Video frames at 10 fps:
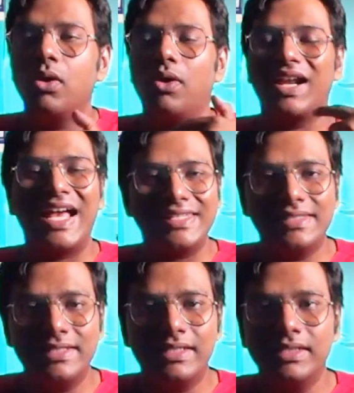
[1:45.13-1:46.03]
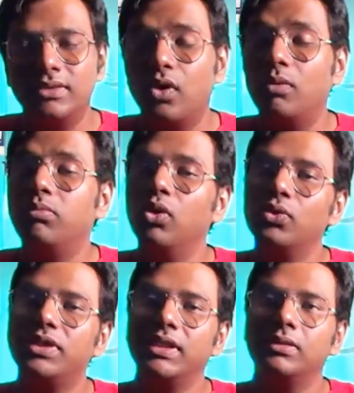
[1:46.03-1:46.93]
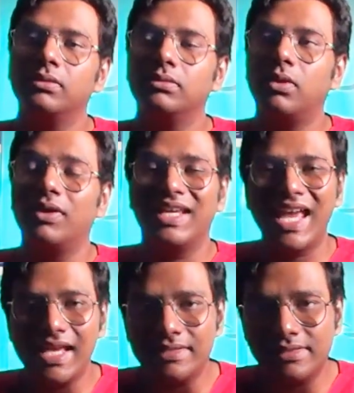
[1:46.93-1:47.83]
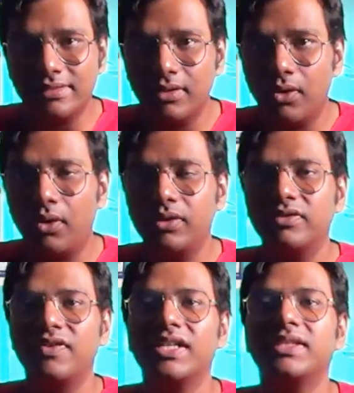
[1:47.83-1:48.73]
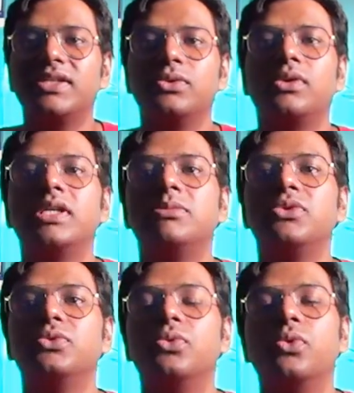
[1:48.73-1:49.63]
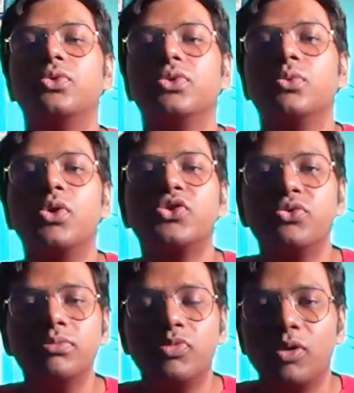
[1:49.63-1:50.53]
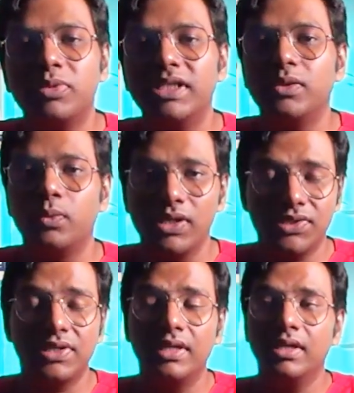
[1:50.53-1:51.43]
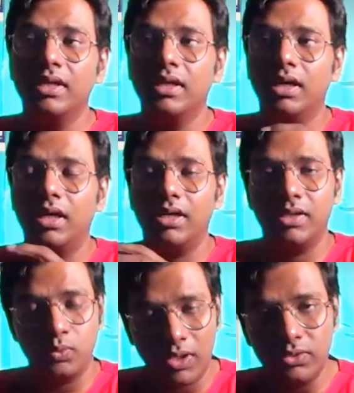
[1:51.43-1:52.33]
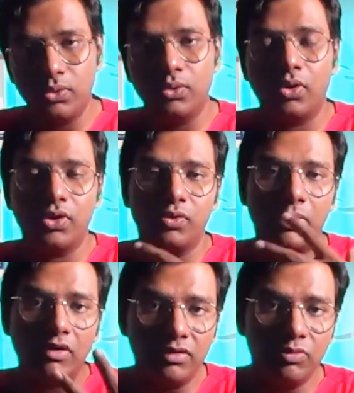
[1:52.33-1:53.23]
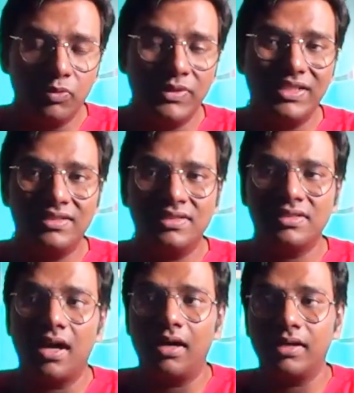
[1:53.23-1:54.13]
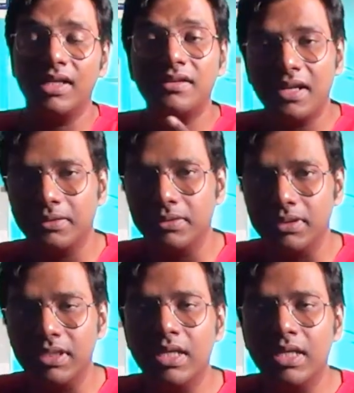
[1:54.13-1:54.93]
or acidity or bloating or gas, or the fact that you're not able to go to the washroom properly in one go, or your bowel movements are irregular.